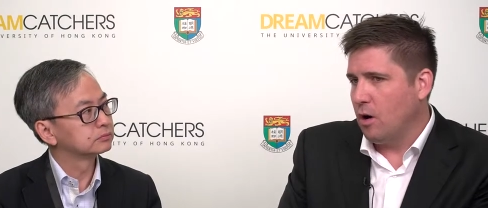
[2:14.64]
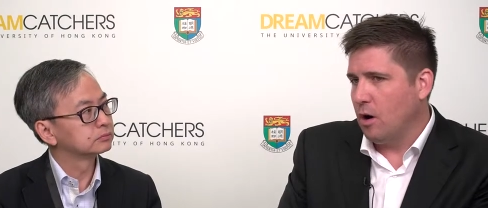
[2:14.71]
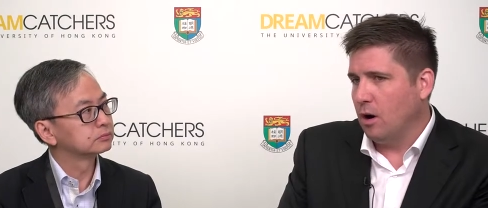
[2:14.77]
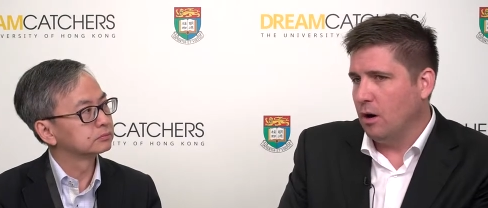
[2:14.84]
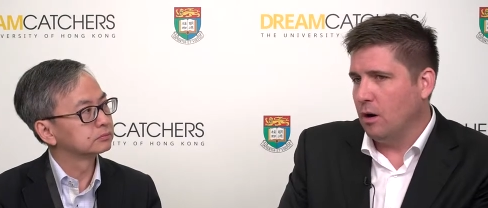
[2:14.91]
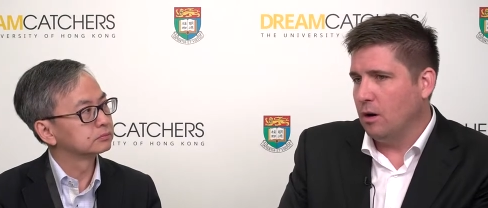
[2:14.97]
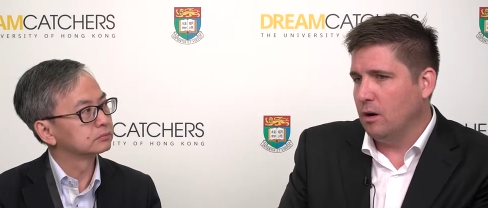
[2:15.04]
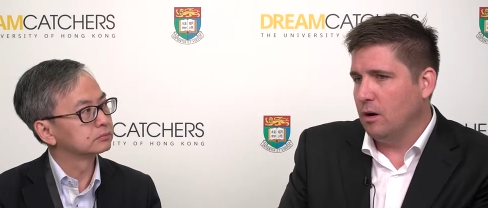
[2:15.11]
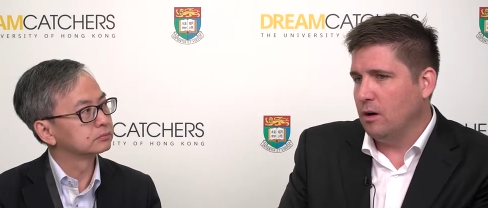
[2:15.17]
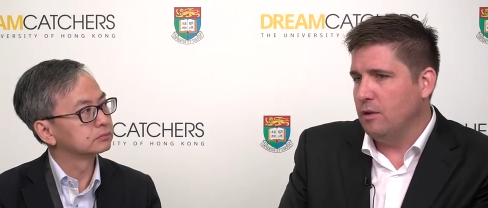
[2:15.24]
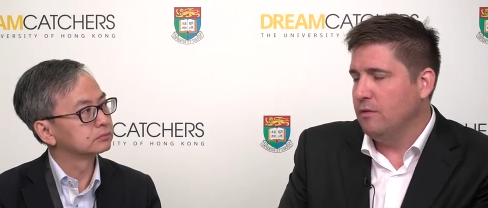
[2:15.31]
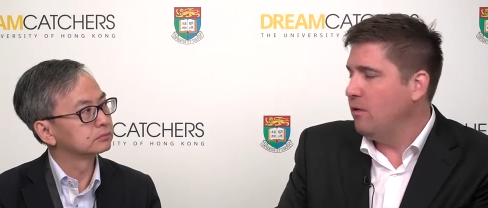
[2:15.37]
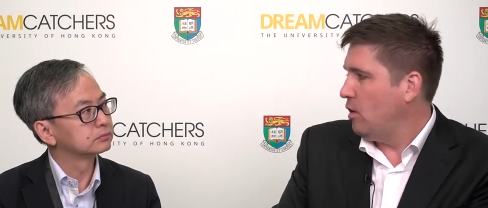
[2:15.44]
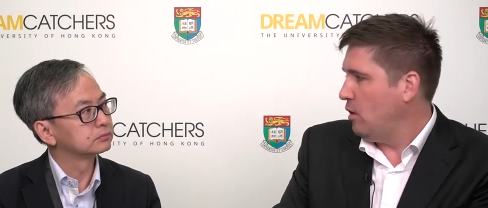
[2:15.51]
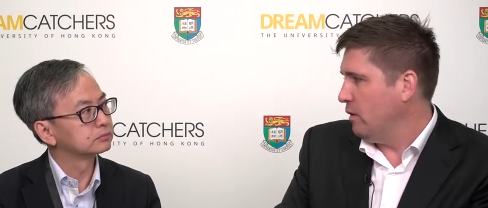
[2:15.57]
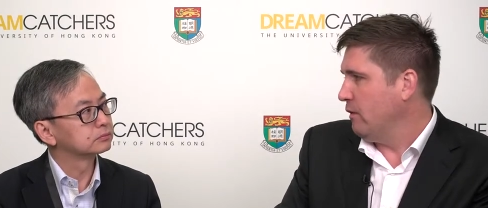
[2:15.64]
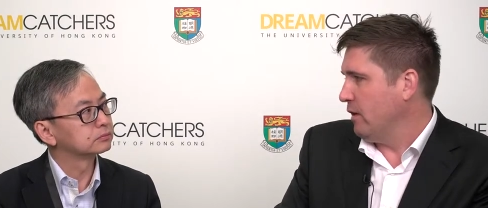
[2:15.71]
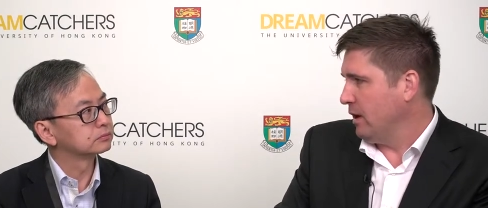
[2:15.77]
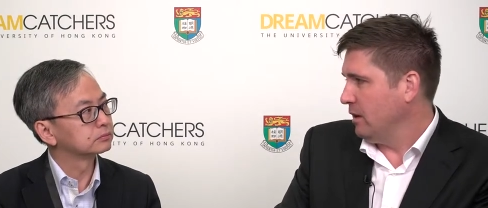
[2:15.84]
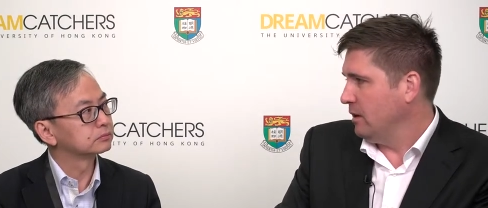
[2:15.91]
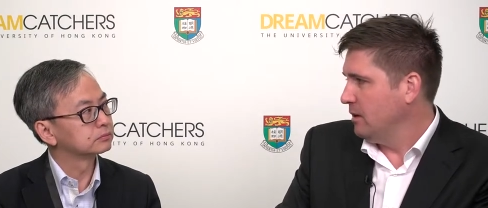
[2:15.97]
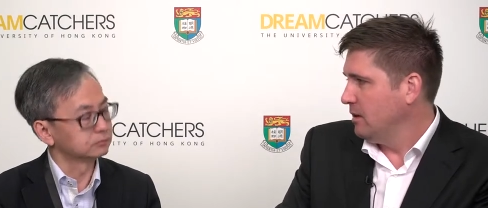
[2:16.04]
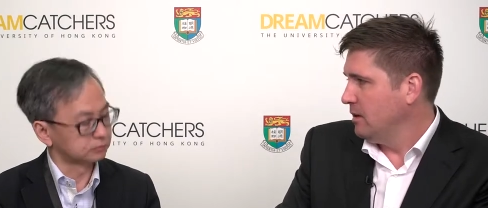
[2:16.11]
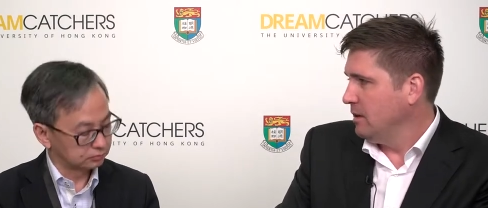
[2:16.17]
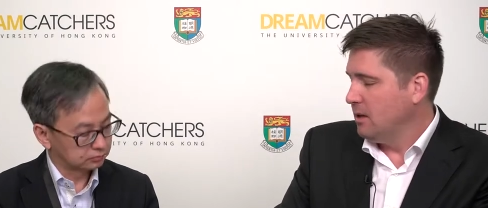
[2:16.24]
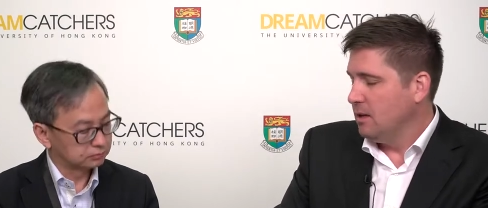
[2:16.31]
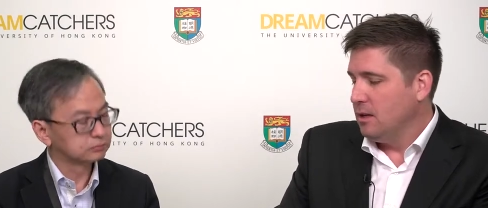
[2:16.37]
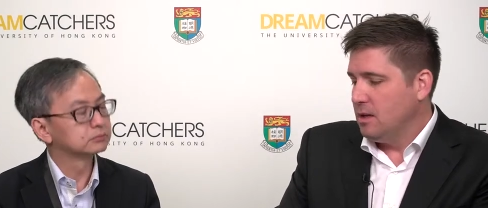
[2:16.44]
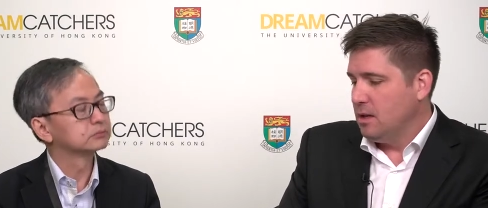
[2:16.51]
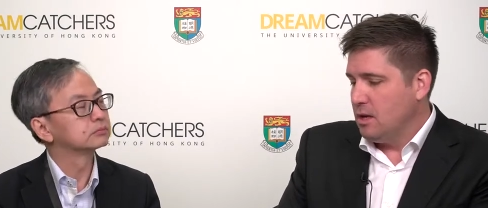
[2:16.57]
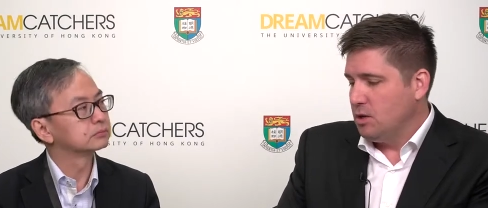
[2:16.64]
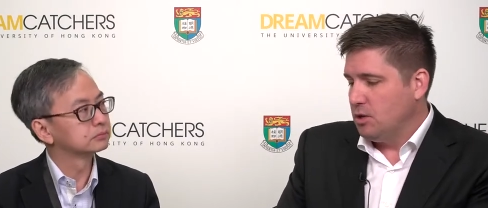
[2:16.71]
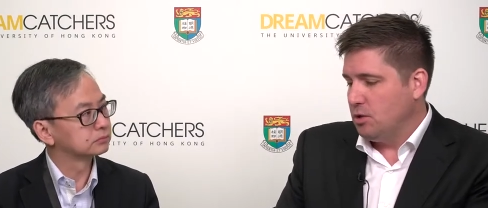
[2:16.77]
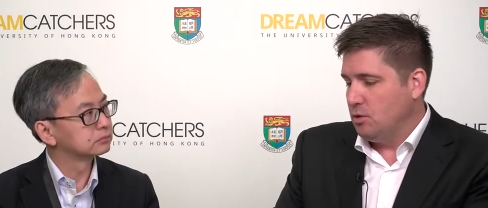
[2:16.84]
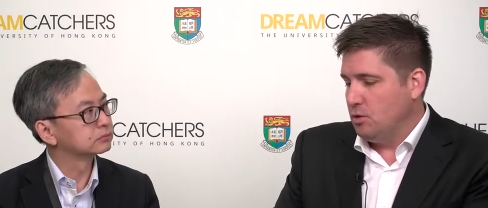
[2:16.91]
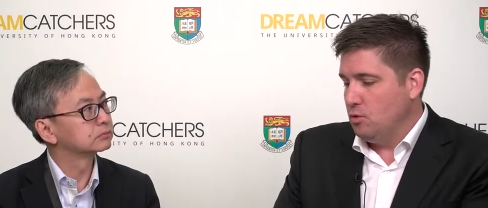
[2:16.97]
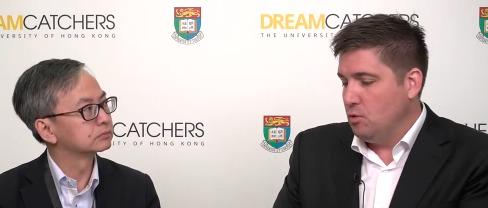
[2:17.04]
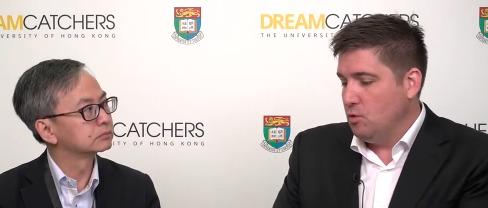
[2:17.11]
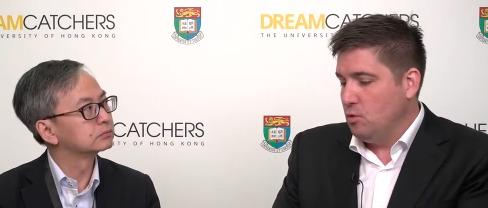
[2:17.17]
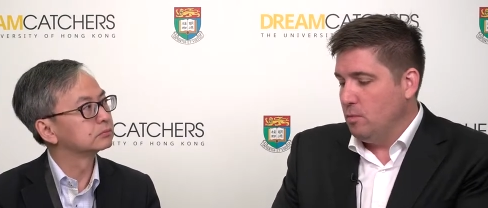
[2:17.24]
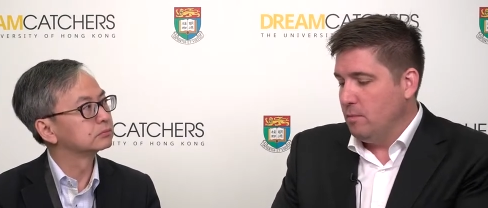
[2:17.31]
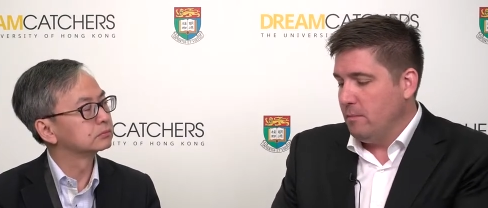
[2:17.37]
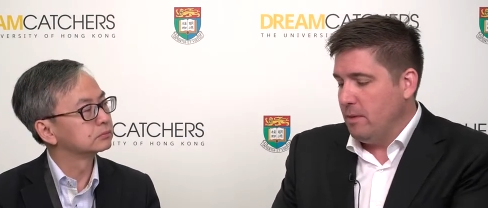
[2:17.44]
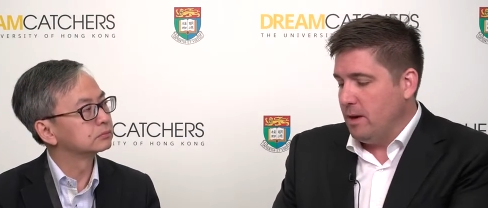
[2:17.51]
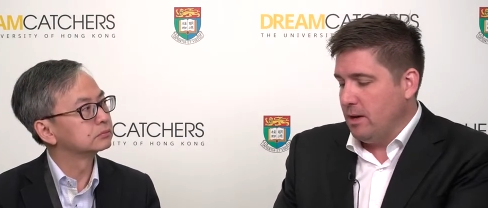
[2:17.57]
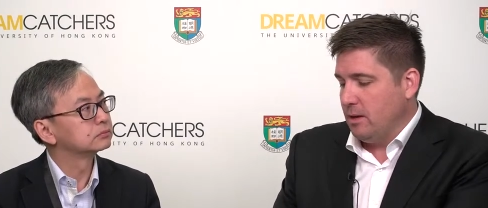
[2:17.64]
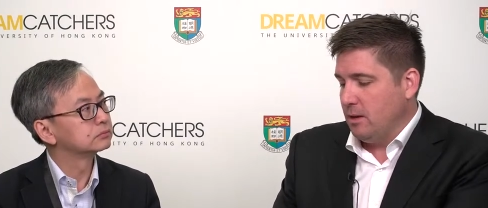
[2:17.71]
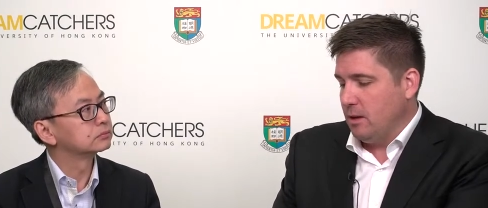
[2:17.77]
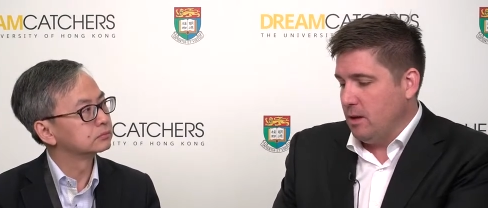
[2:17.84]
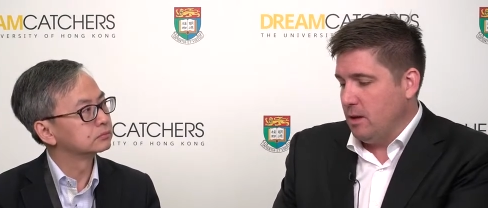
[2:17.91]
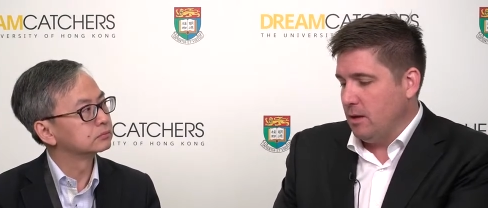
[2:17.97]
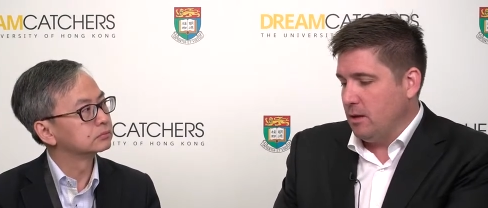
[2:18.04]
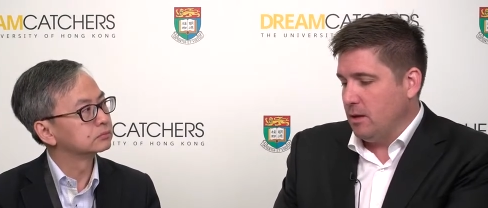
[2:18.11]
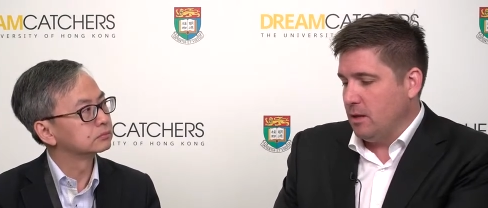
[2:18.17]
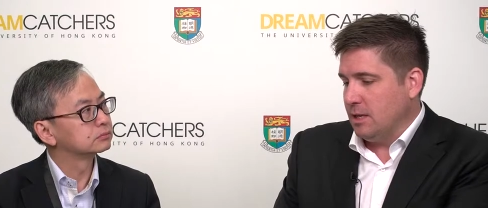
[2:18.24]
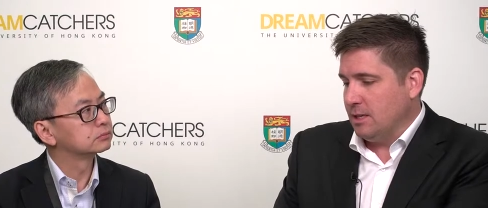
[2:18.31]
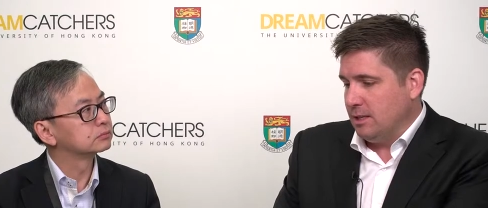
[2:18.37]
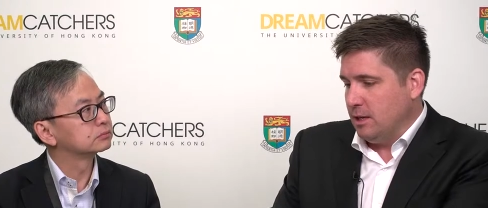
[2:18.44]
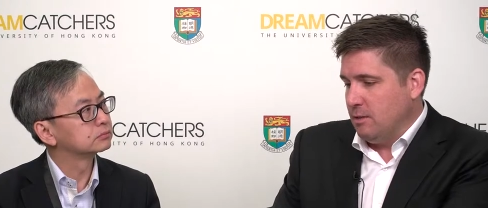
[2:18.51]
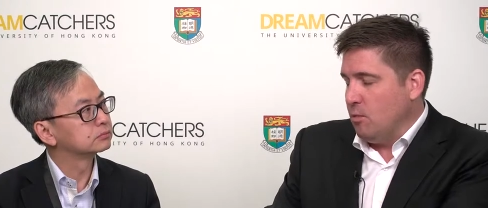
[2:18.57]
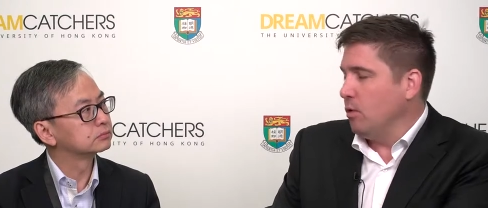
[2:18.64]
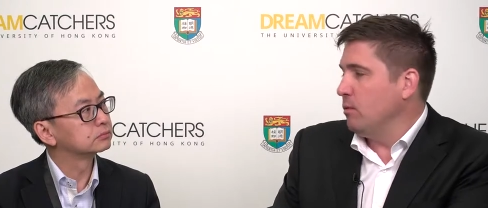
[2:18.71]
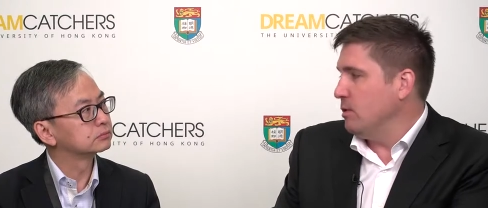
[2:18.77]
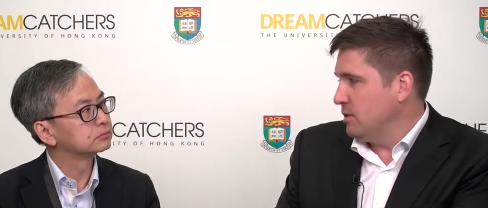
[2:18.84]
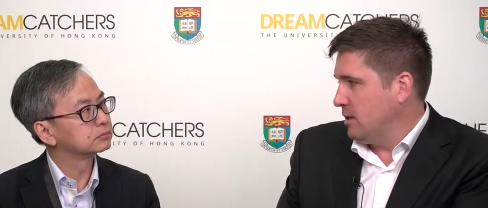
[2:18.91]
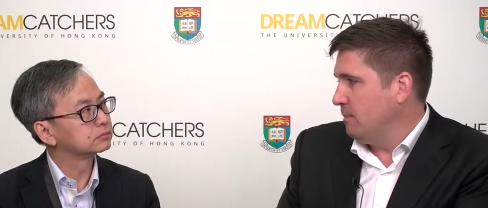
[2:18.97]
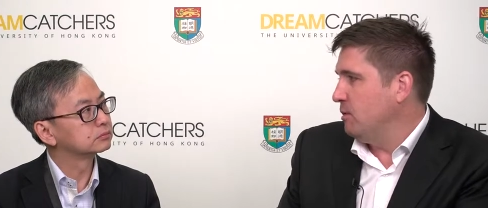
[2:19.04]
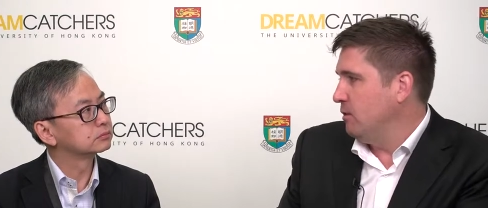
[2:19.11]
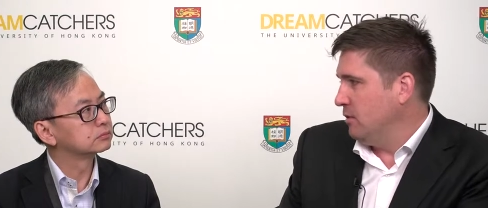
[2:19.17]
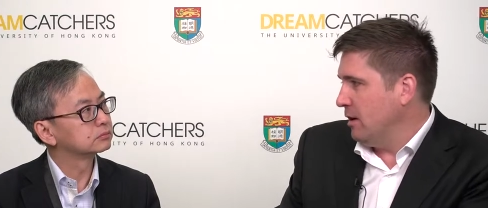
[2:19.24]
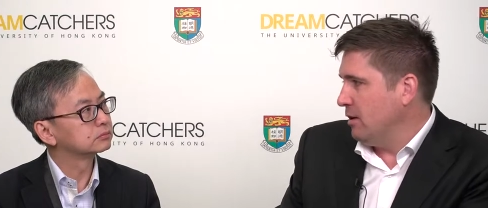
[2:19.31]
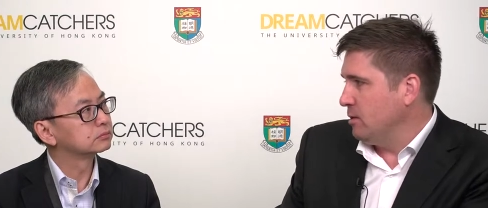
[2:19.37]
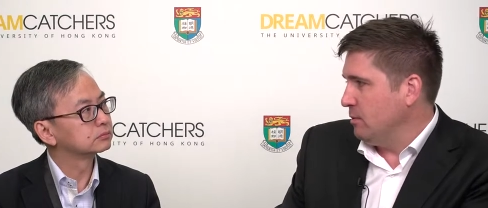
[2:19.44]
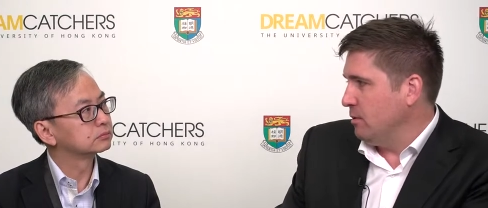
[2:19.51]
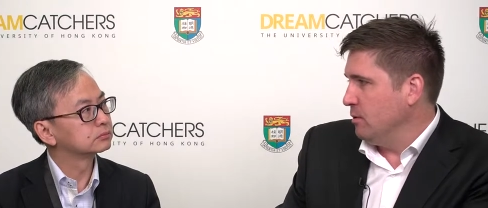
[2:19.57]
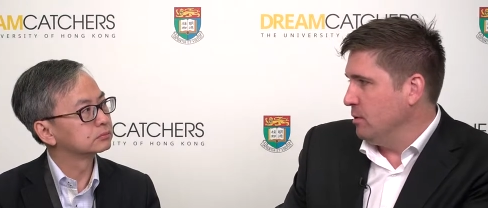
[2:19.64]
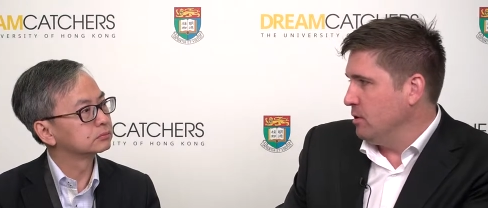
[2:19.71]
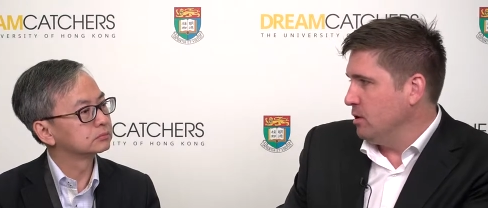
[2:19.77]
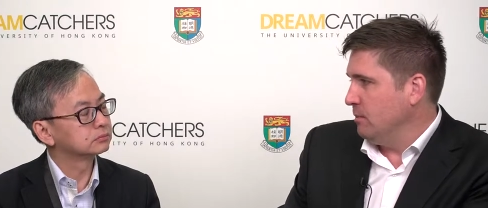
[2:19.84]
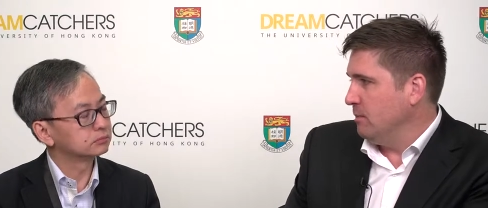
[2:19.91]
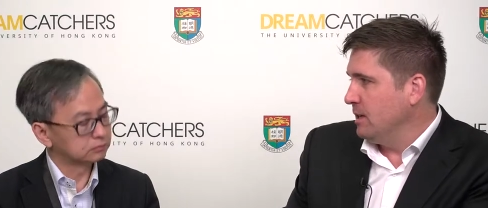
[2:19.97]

Speaker 1: are evolving to make the city more receptive to entrepreneurship?